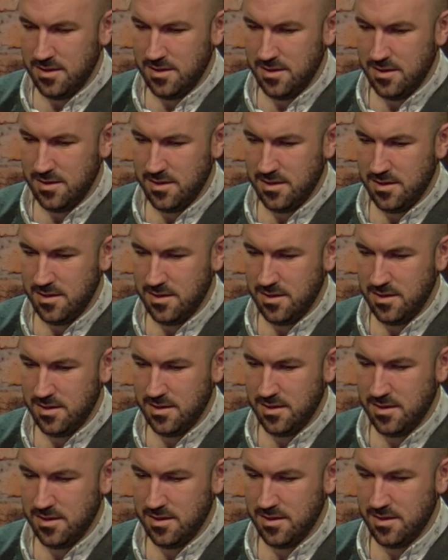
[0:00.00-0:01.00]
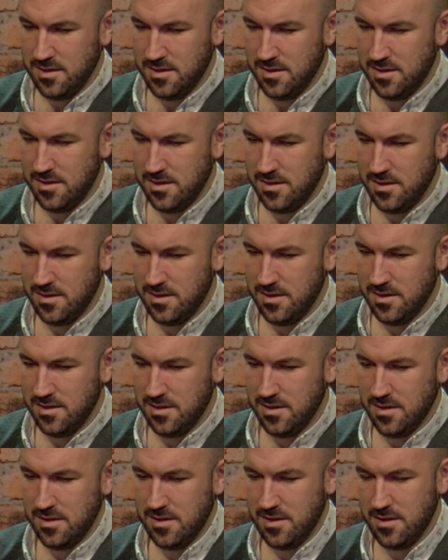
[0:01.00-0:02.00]

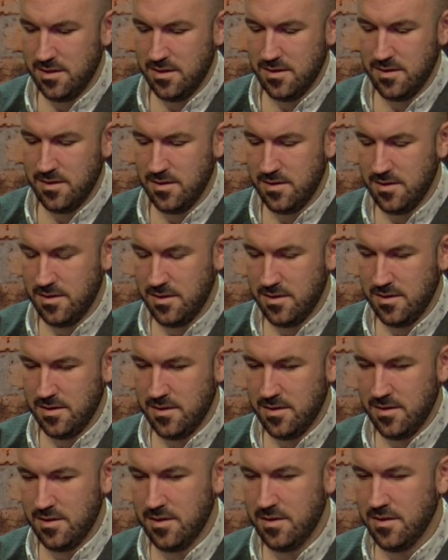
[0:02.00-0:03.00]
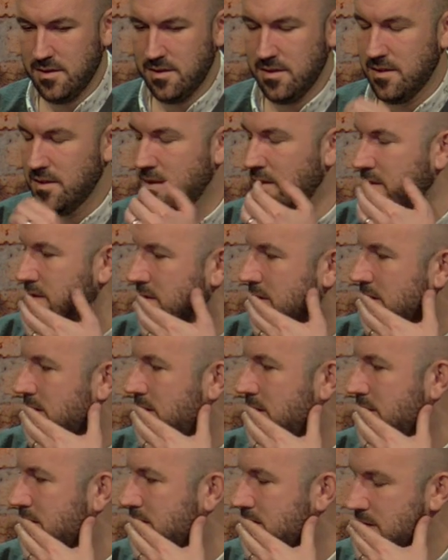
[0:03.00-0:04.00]

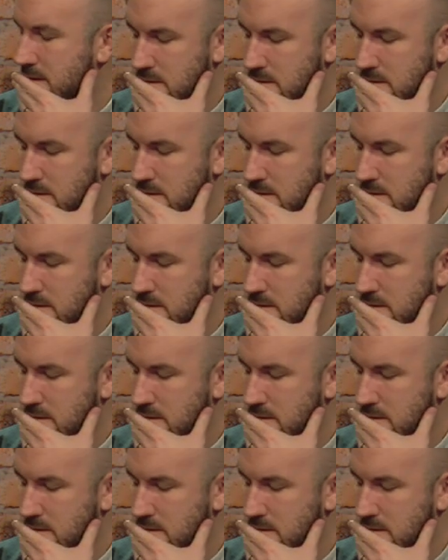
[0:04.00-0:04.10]
[no speech]